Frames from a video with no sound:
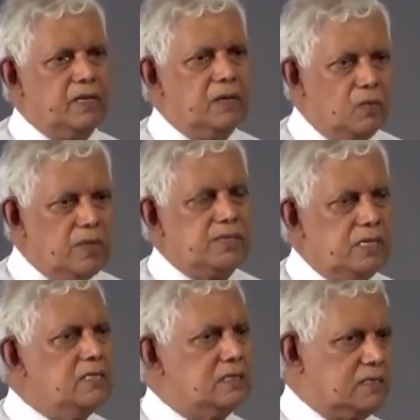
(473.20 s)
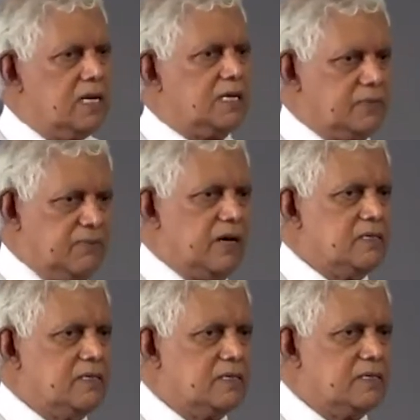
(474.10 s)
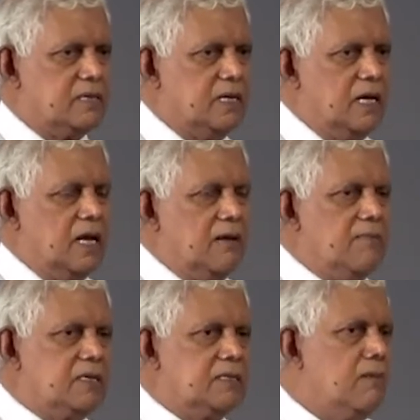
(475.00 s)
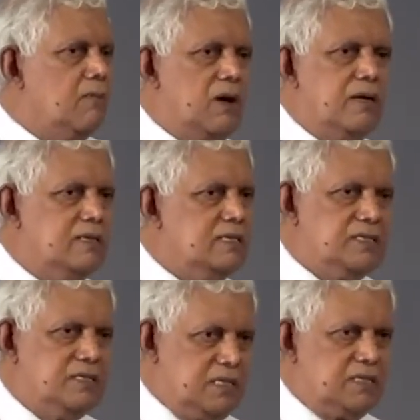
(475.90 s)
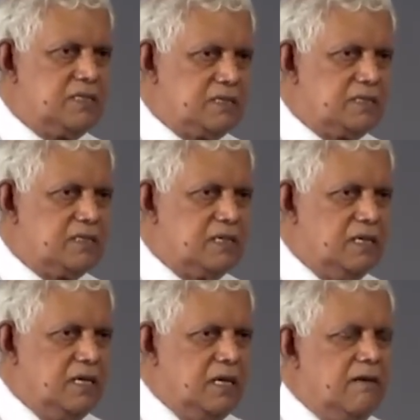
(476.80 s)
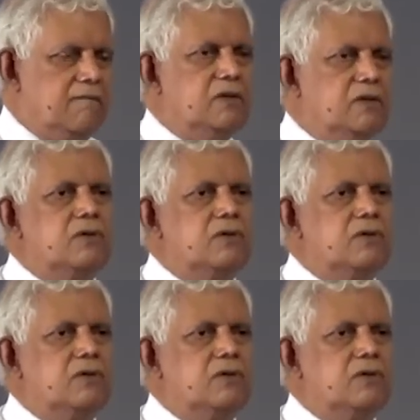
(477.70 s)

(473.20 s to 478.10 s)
which is a sacrifice. Because our model is Jesus. We don't